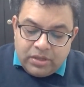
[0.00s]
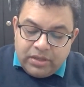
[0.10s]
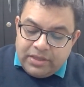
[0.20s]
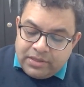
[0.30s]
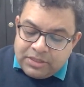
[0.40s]

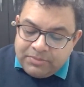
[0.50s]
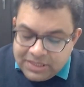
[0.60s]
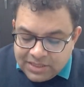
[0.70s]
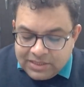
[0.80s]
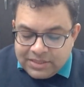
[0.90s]
here is
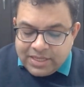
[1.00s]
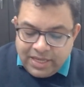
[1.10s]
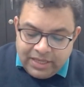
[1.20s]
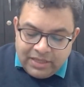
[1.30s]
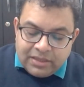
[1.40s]
basically
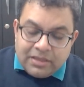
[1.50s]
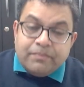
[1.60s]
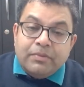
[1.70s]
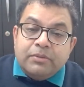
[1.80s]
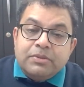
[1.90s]
saying that the
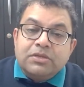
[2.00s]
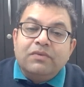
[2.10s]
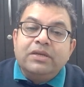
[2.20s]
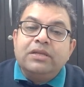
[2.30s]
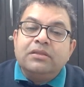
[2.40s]
purpose of
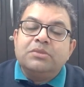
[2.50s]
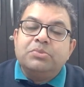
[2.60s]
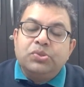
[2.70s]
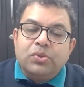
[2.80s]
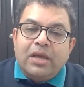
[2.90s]
leading the
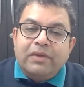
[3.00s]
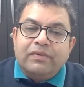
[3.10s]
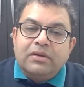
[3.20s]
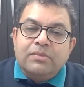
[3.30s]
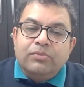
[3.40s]
spiritual life
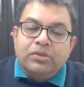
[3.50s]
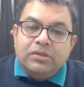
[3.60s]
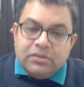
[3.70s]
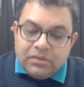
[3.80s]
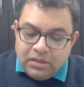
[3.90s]
under the
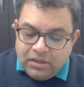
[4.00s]
Buddha